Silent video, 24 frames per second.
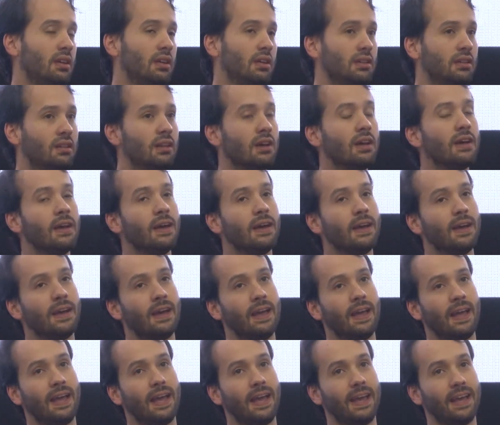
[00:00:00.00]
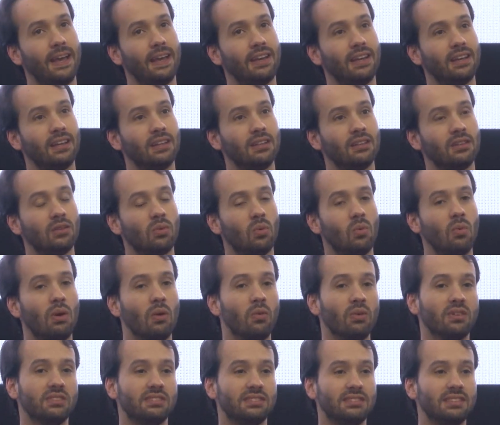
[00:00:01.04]
right? And
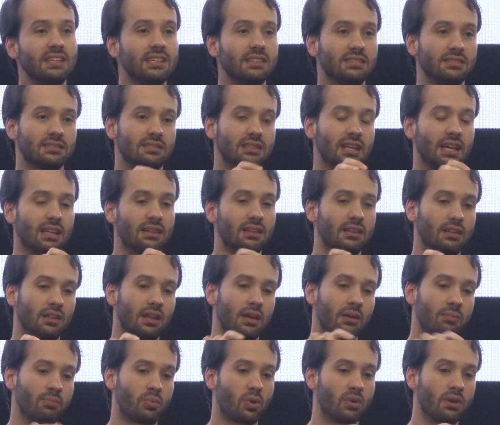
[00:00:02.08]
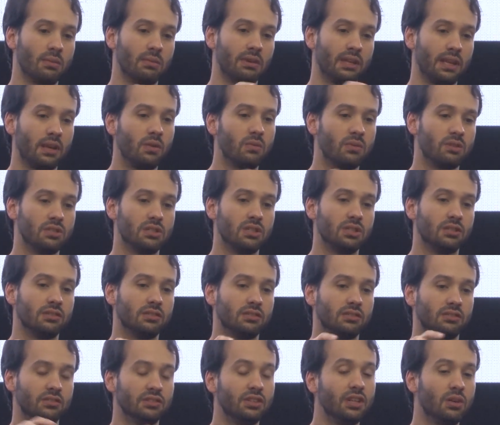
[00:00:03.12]
what we see is that the programming
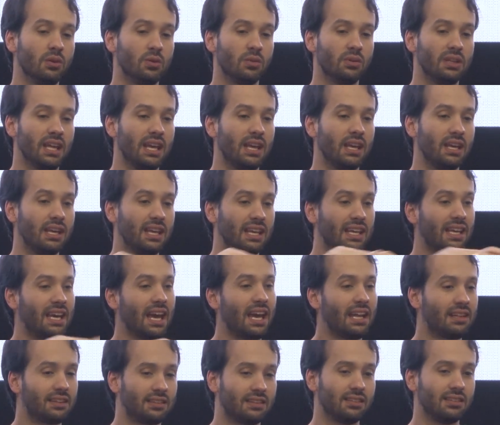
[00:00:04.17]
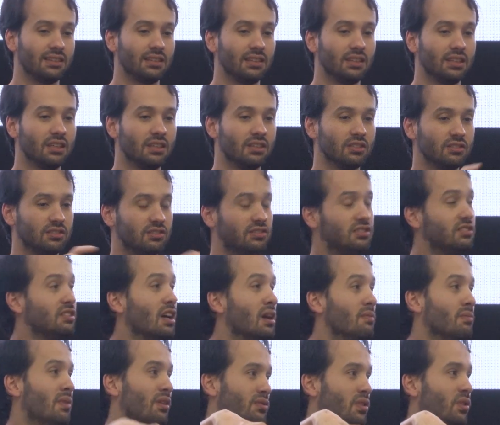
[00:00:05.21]
languages they get
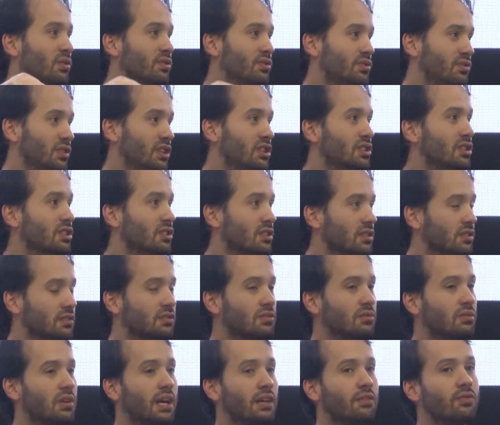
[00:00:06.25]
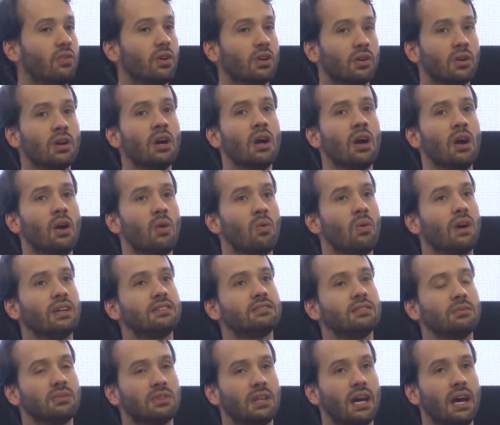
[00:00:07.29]
some of those features, right? For
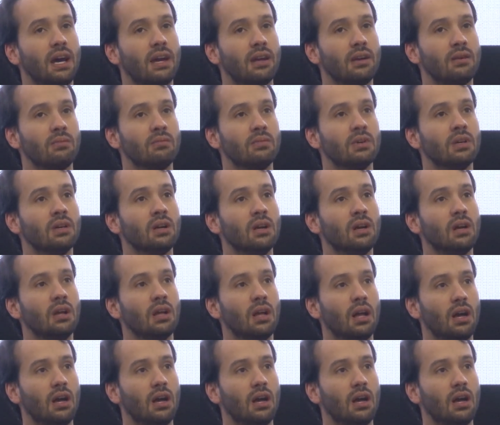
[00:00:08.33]
quite some time,